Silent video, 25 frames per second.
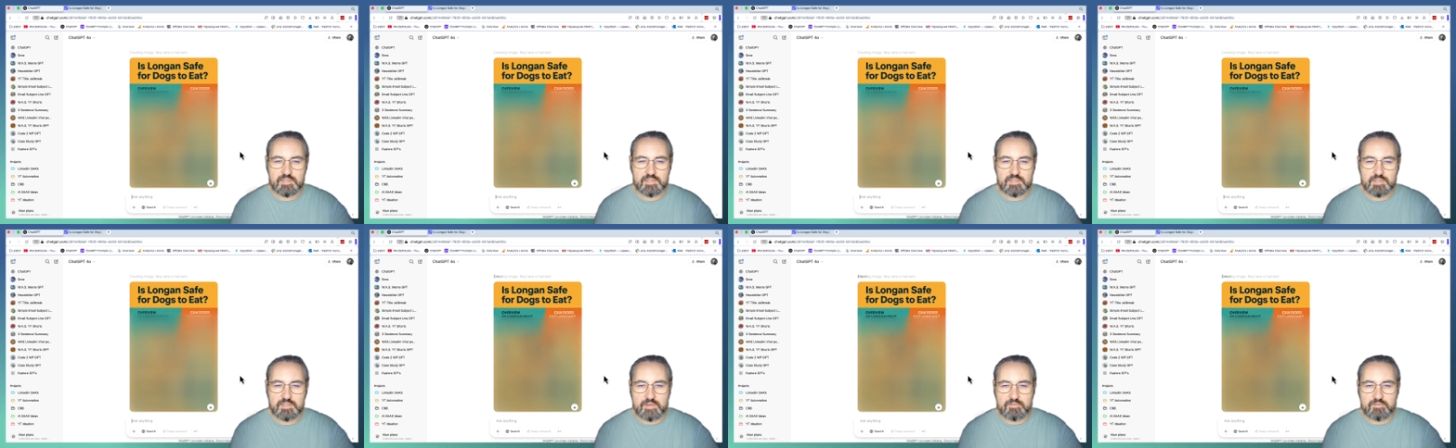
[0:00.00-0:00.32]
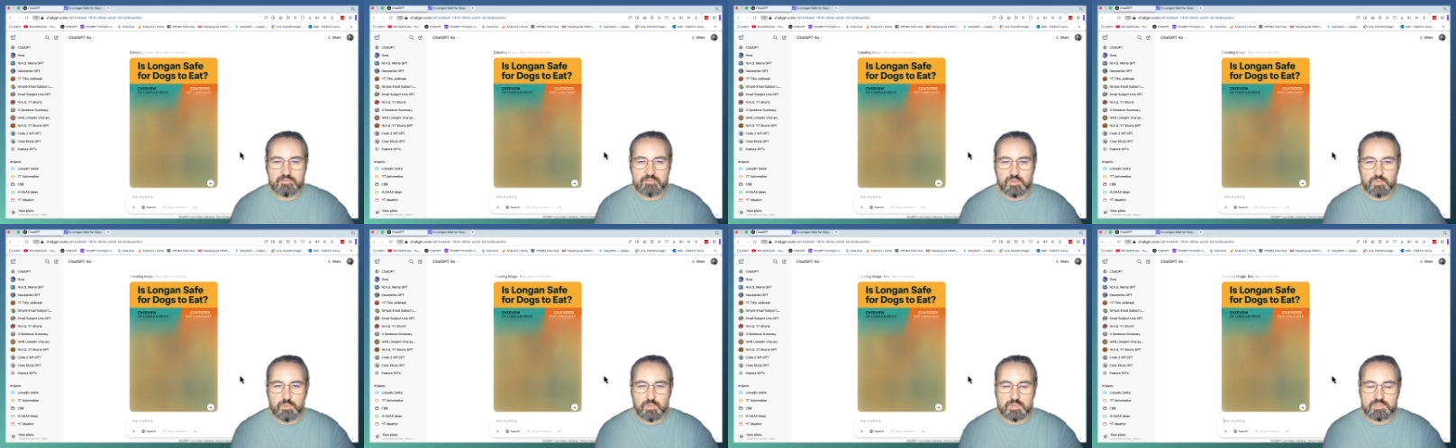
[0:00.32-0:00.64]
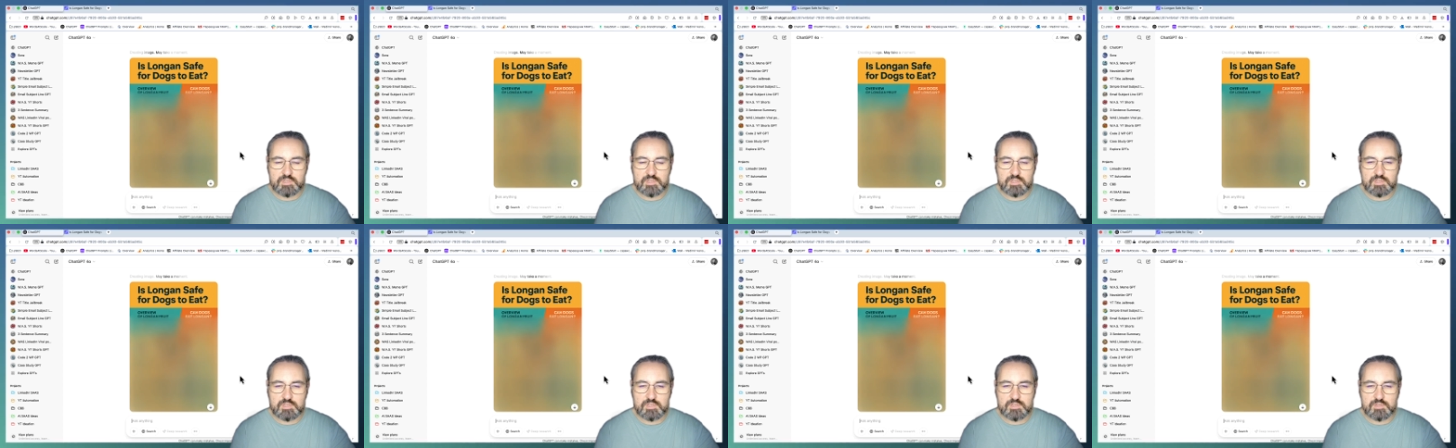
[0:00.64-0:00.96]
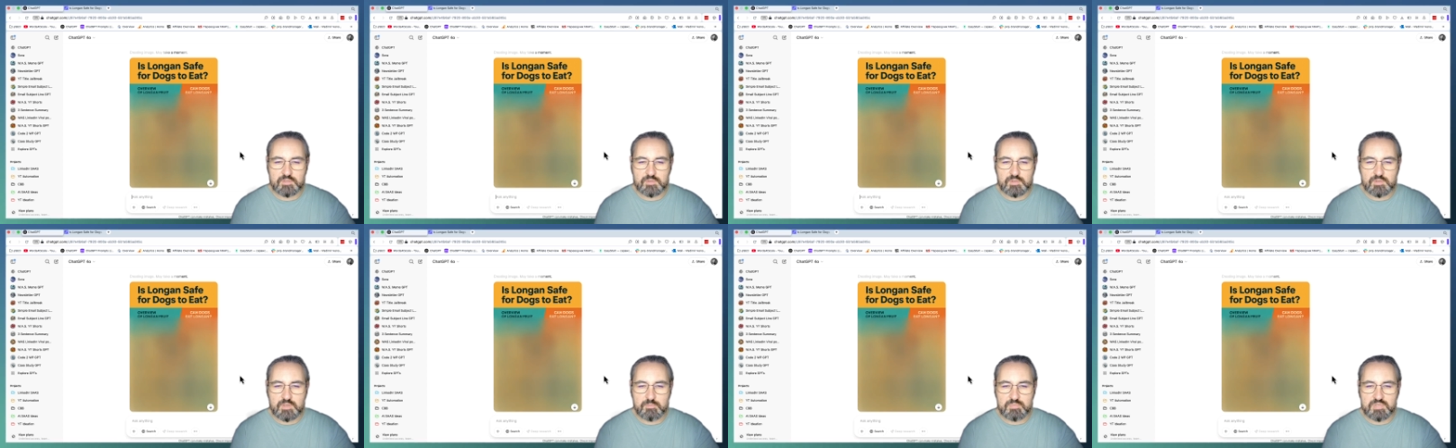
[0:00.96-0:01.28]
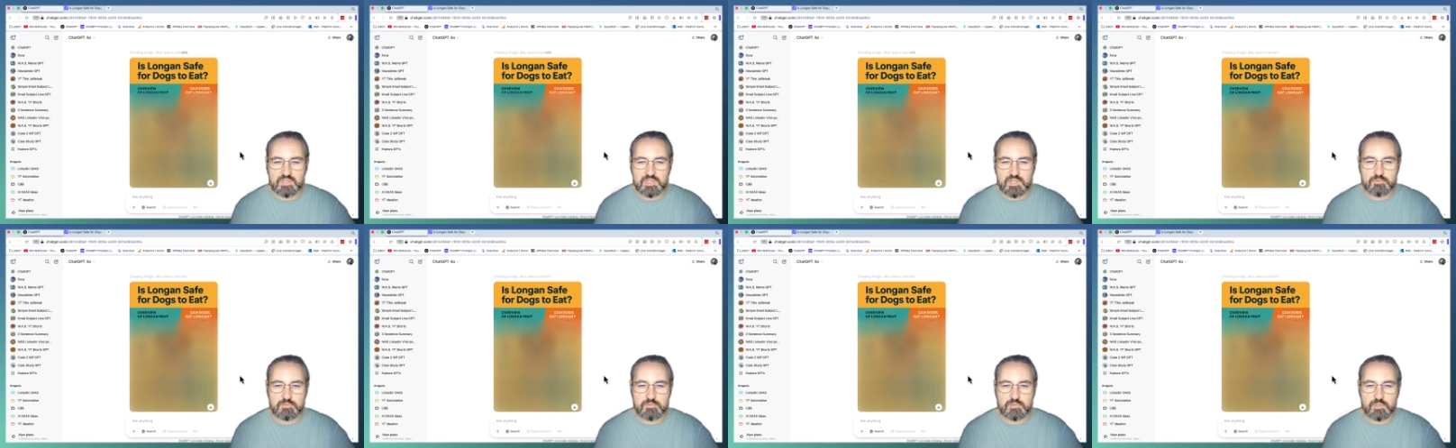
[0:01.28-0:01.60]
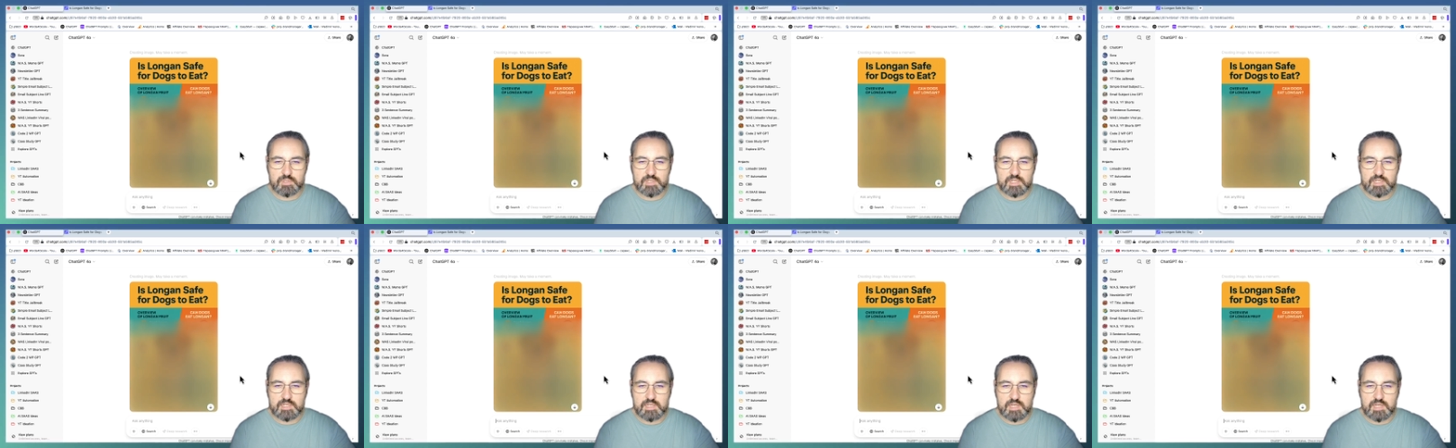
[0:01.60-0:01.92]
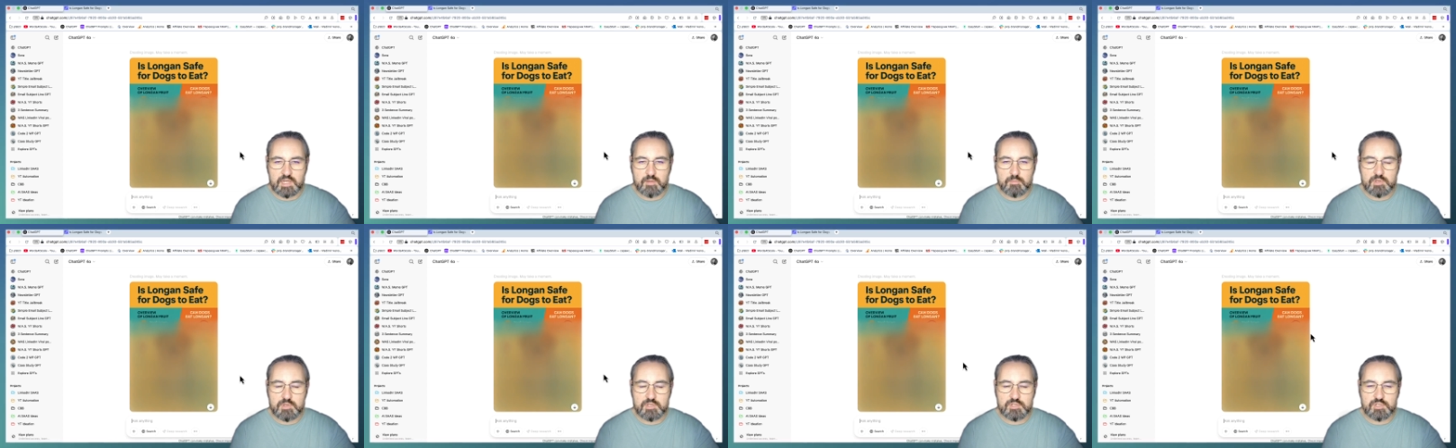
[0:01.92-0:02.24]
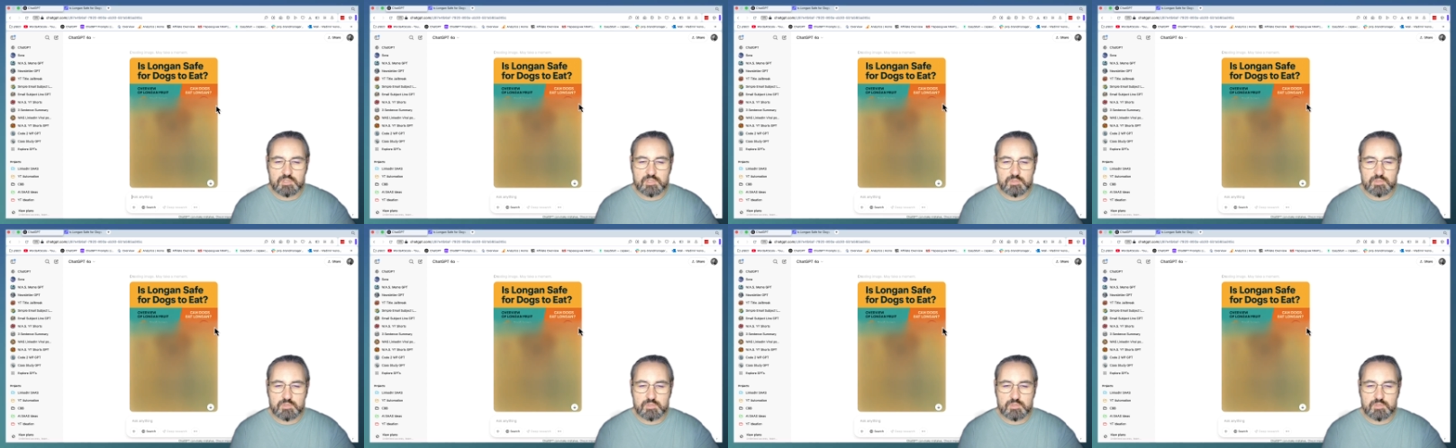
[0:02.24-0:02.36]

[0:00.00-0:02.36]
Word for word: whenever you wanted to download an image,